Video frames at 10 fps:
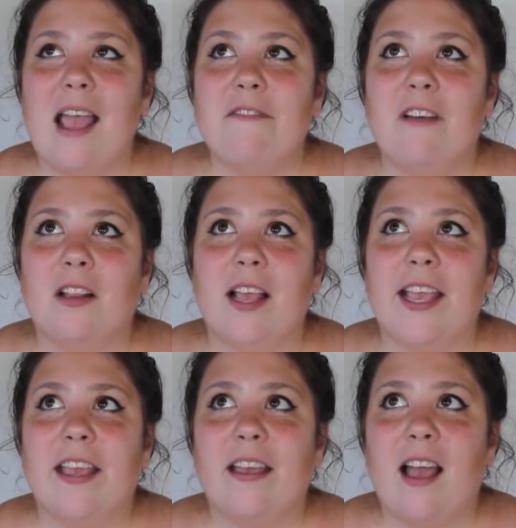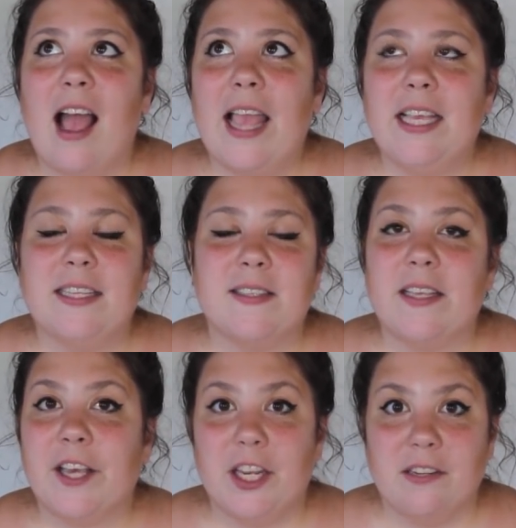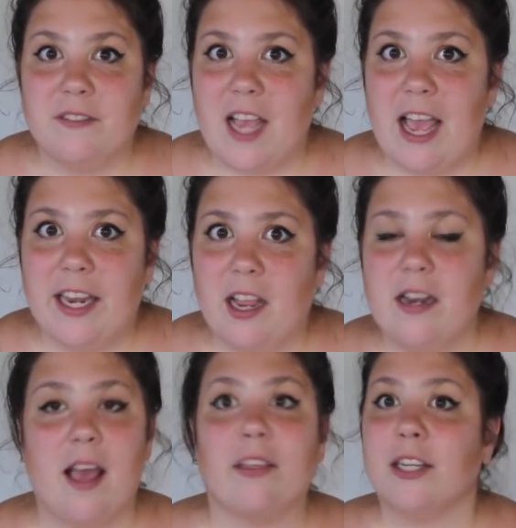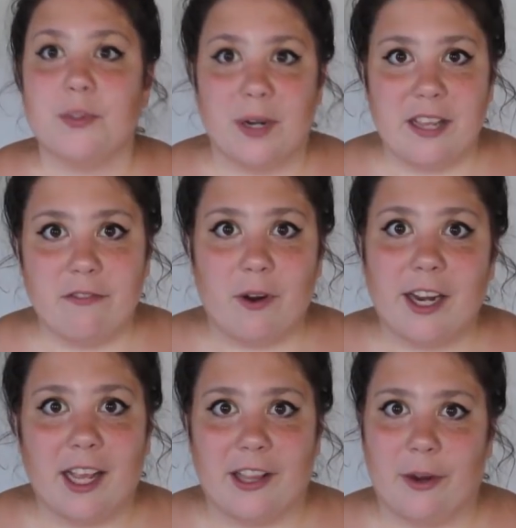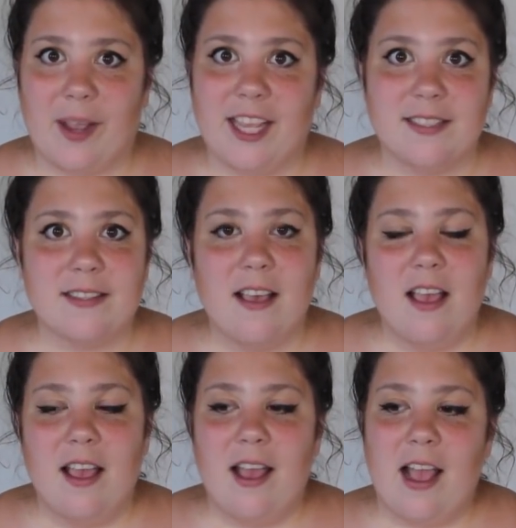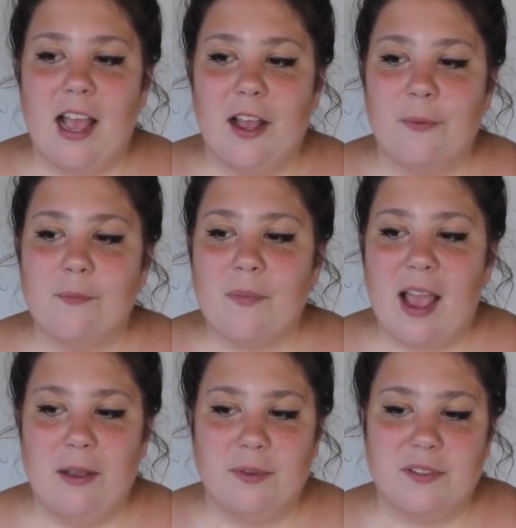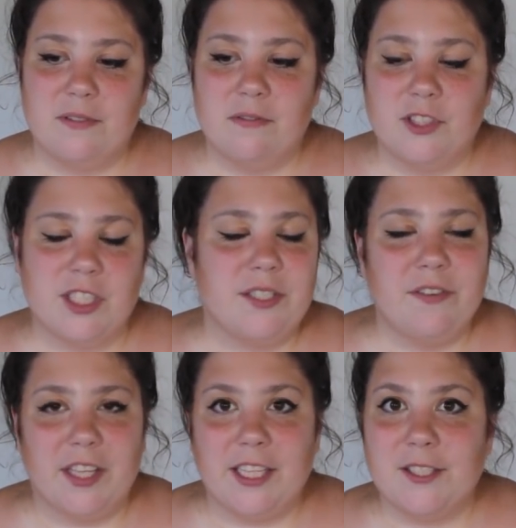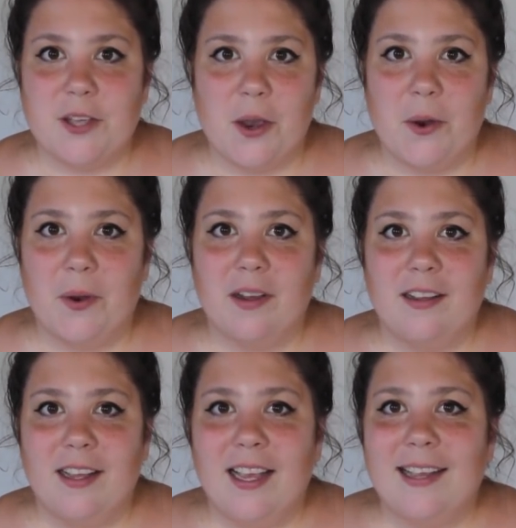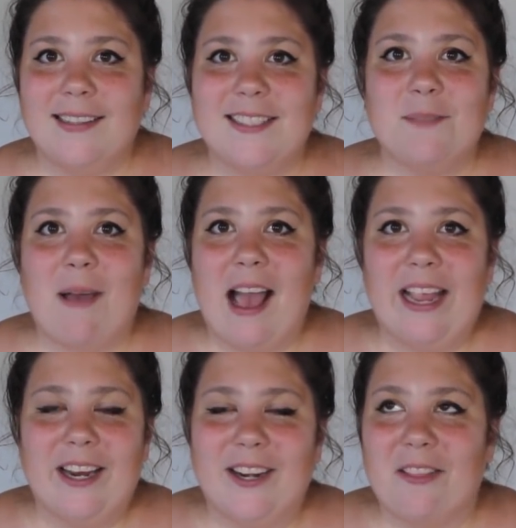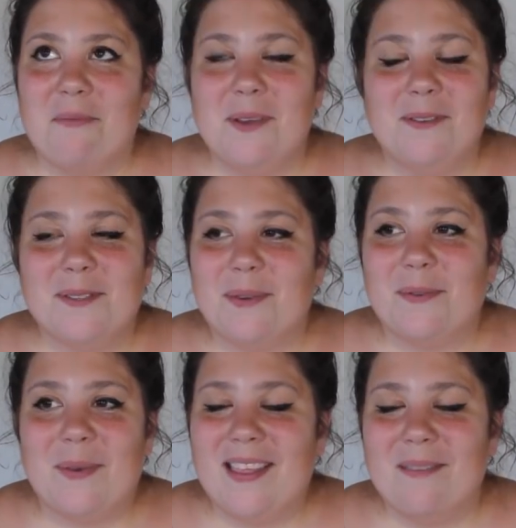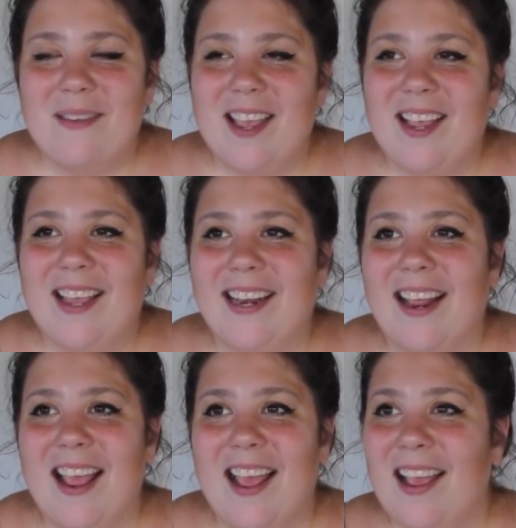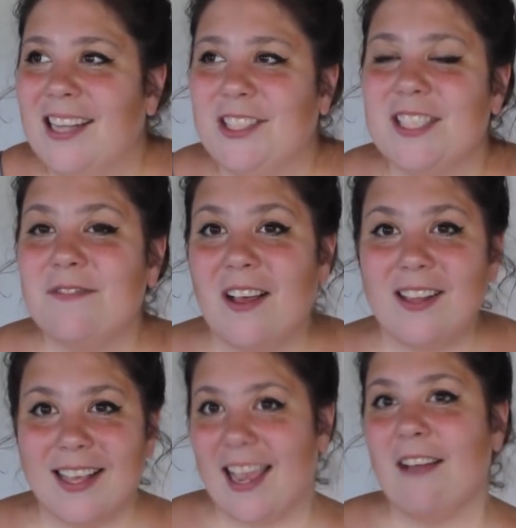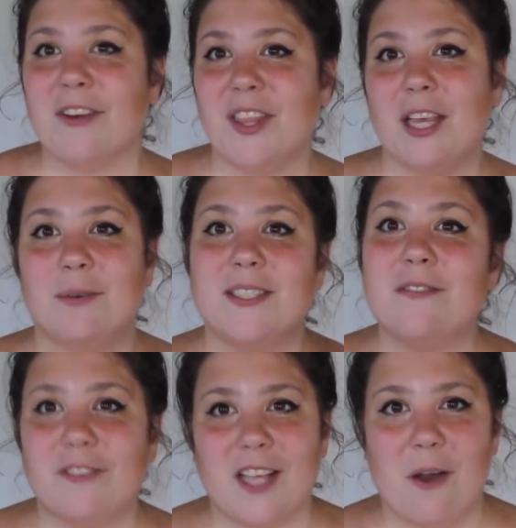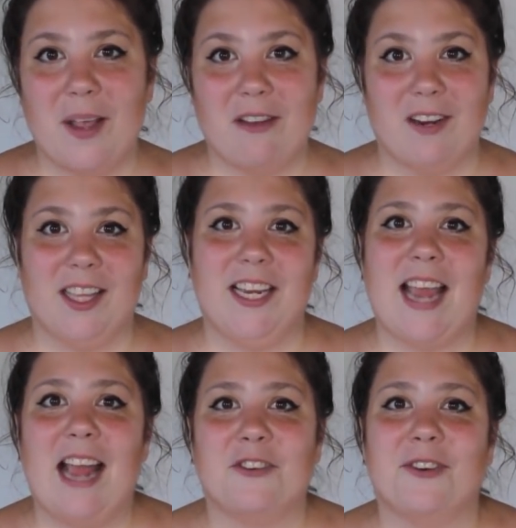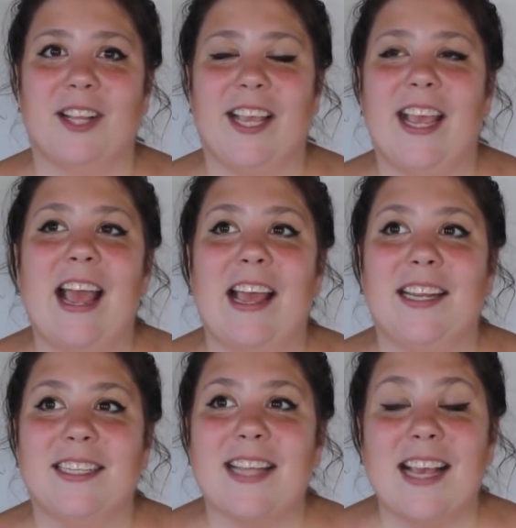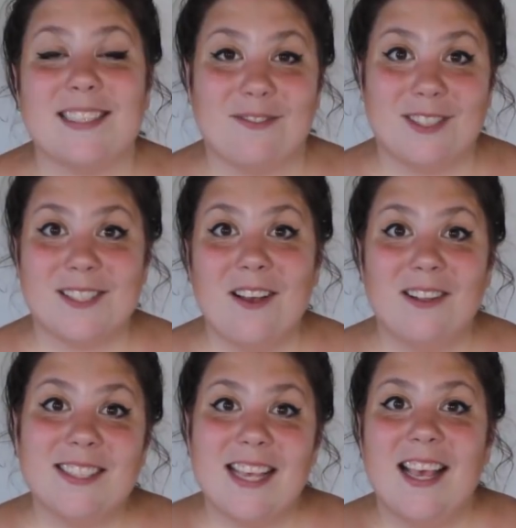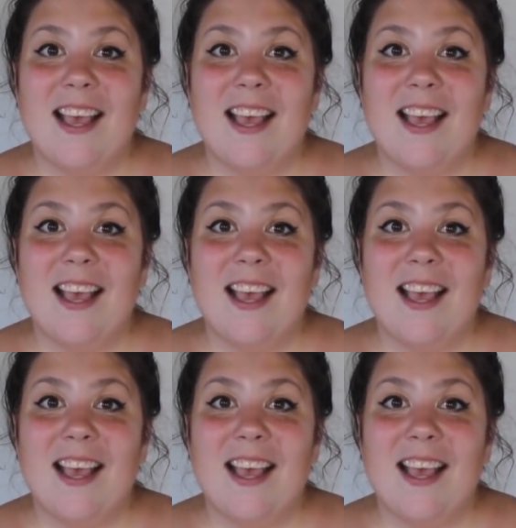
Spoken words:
felt like I easily could have dyed another 24 colorways. I was just feeling so inspired. The muse was with me, and it just felt like everything was flowing really naturally, and as a result,